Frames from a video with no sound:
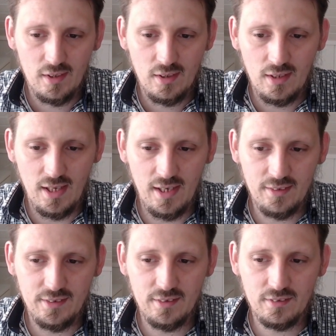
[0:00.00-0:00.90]

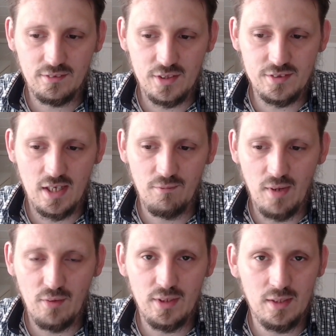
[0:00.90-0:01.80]
And this can
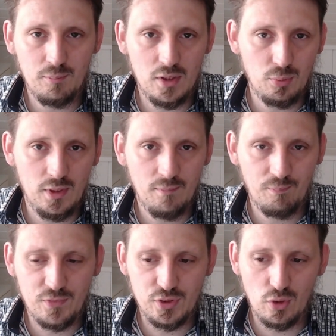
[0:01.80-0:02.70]
vary in between
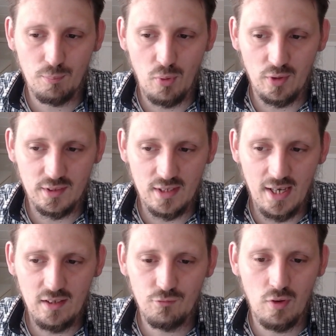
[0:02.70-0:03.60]

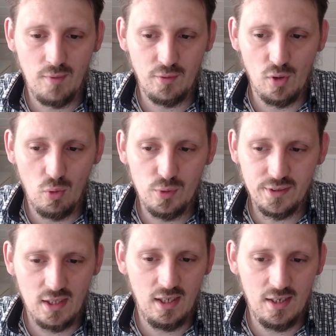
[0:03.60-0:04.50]
0.9 for very old
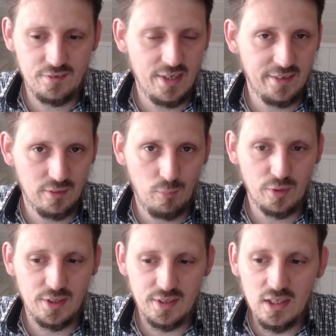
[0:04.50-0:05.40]
cars like the
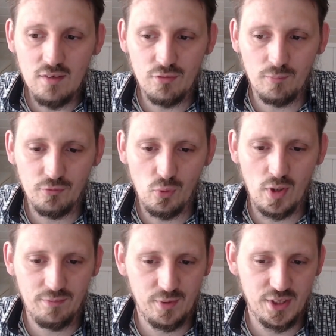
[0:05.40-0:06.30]
Model T from
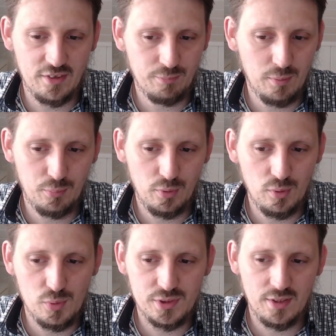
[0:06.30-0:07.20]
Ford, which has been
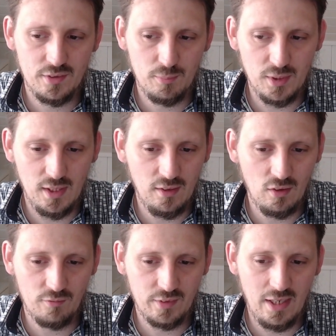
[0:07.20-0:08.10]
produced in the beginning
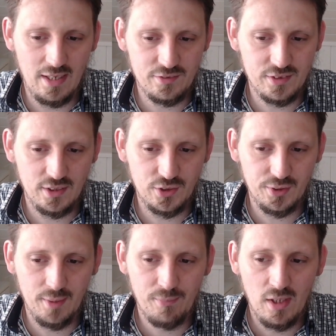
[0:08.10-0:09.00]
of the last
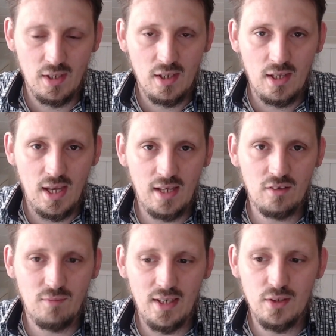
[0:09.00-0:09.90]
century,
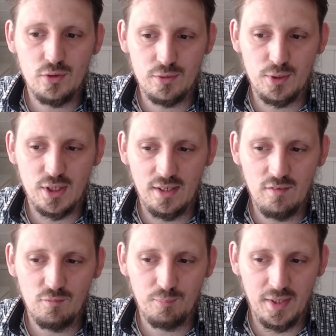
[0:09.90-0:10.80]
and values which are
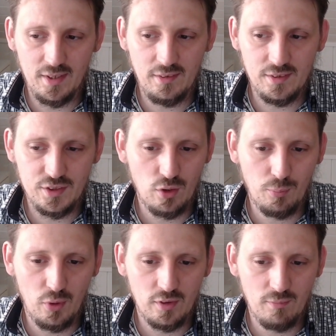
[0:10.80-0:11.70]
even better than
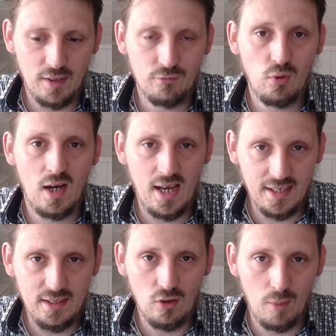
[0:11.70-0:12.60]
0.1 for
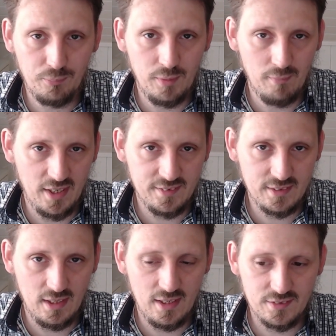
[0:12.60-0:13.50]
highly optimized
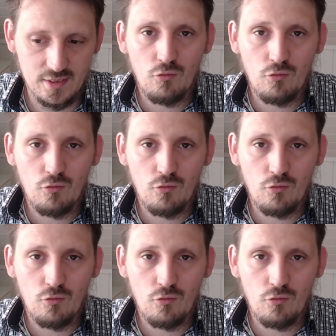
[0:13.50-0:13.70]
cars.